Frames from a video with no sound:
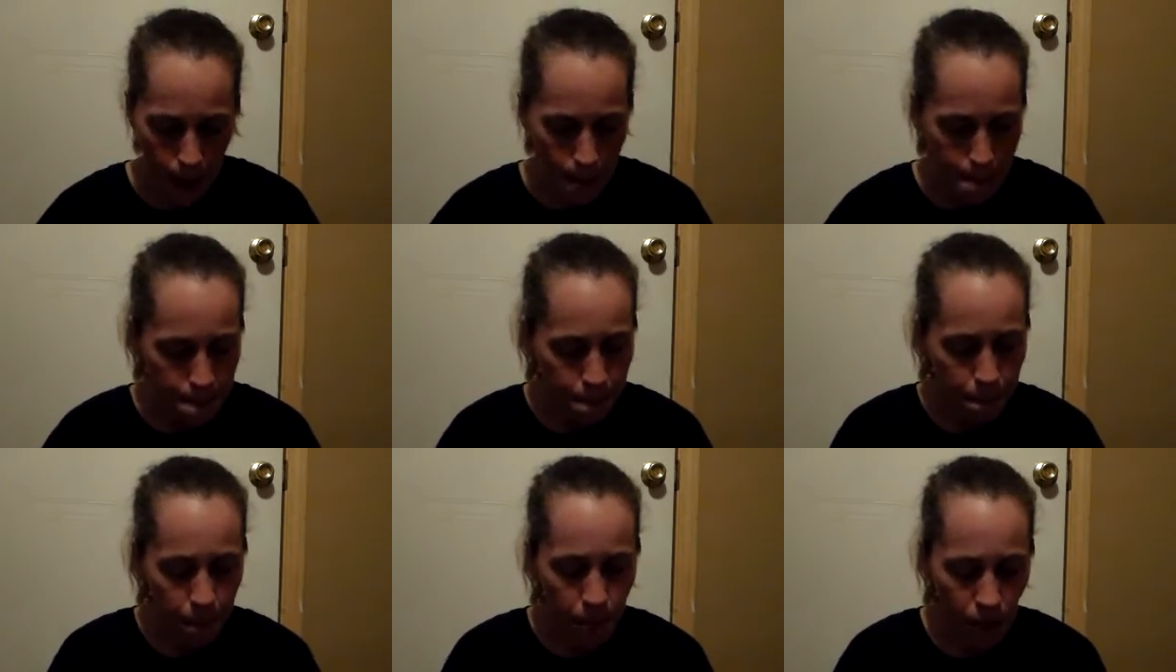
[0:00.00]

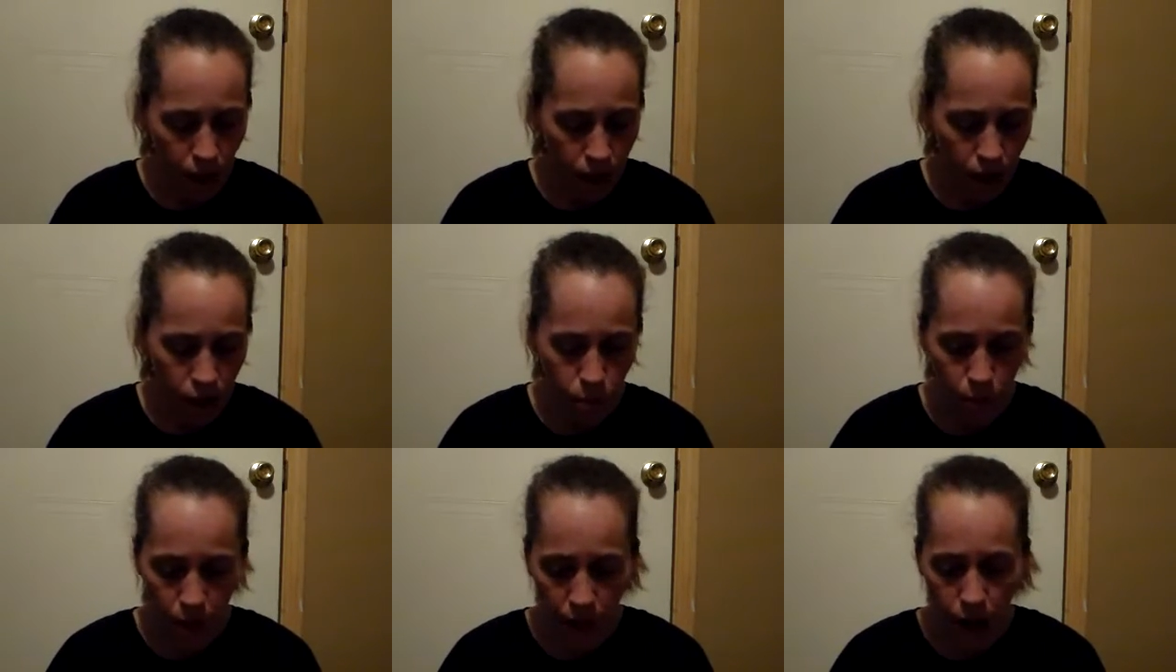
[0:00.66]

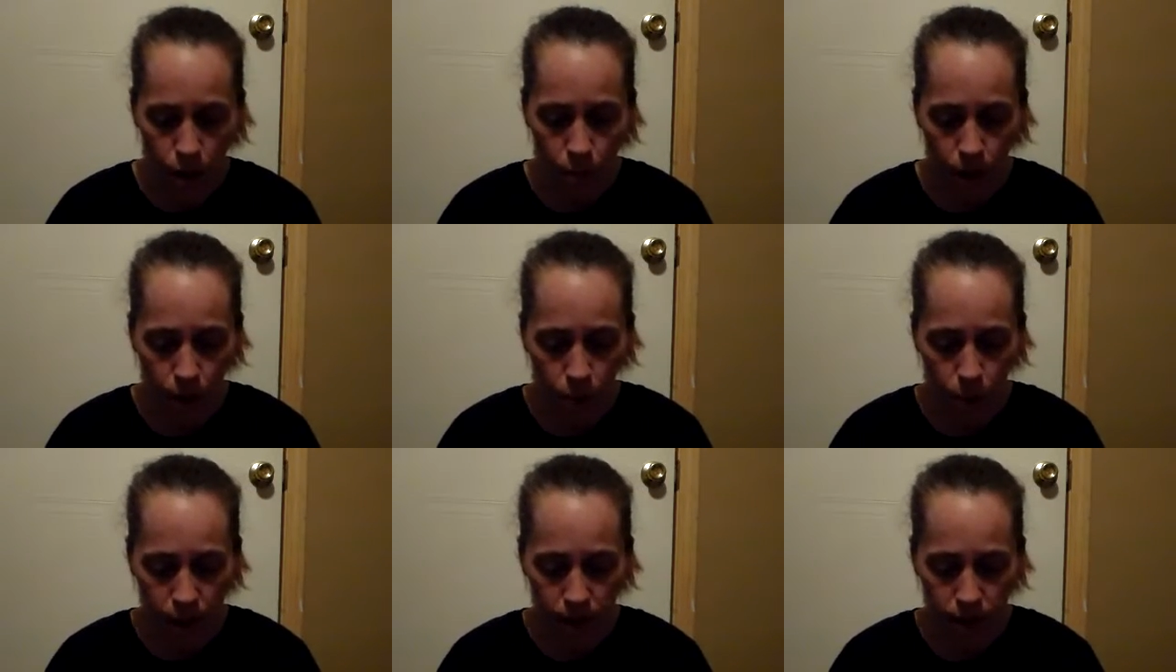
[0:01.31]
Because um, when they all
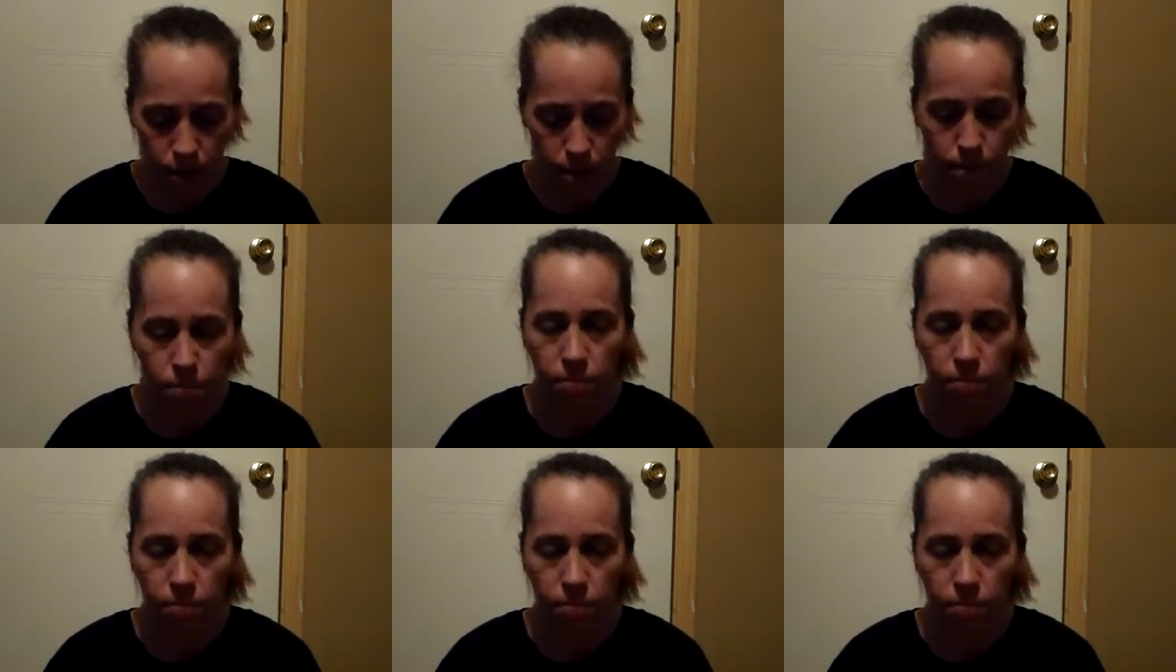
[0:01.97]
request